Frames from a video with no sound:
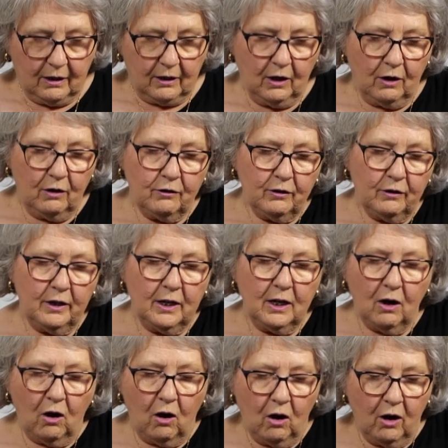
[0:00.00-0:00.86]
go to
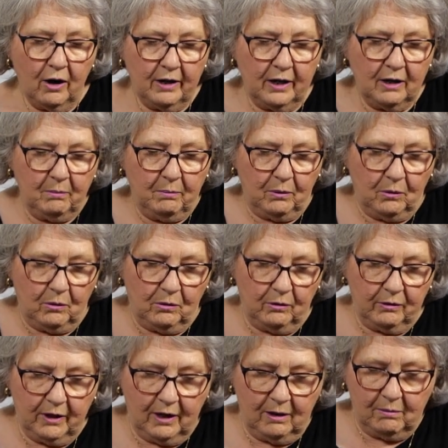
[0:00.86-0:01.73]
the ironing
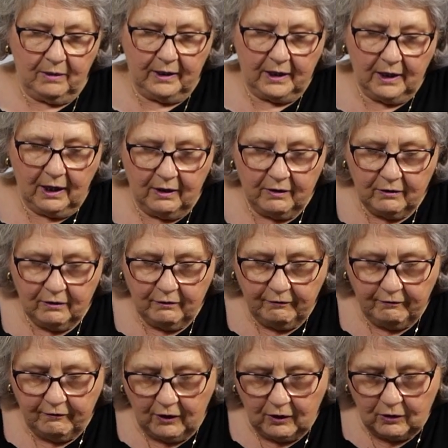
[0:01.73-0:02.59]
board and we're going to
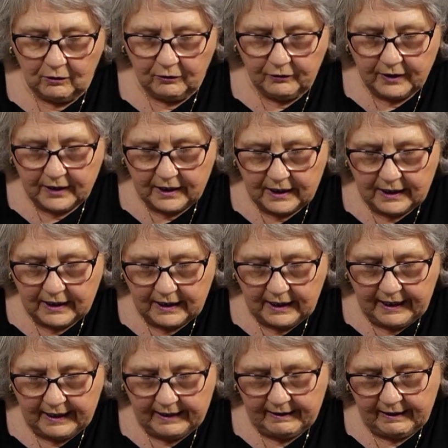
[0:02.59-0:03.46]
fold
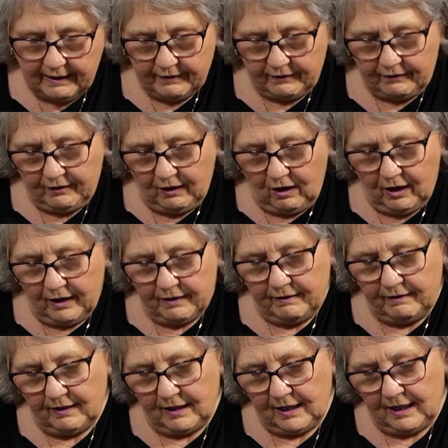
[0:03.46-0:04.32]
the
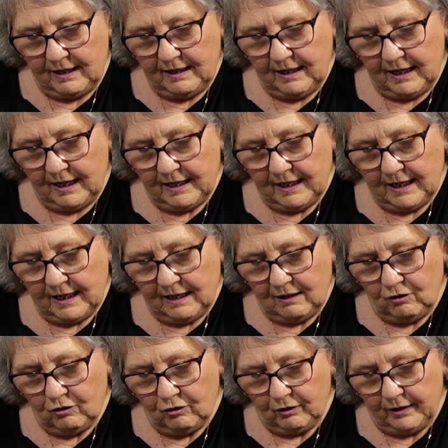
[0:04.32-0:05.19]
sides in and
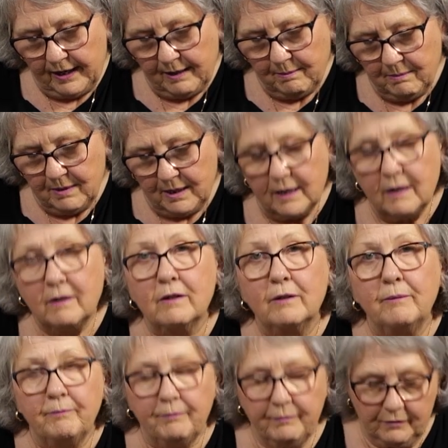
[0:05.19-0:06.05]
in till they meet.